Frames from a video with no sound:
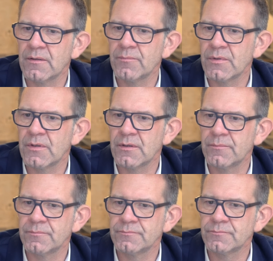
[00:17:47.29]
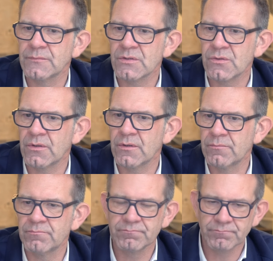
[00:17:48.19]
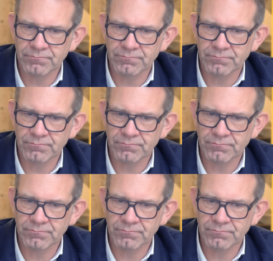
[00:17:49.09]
um, a certain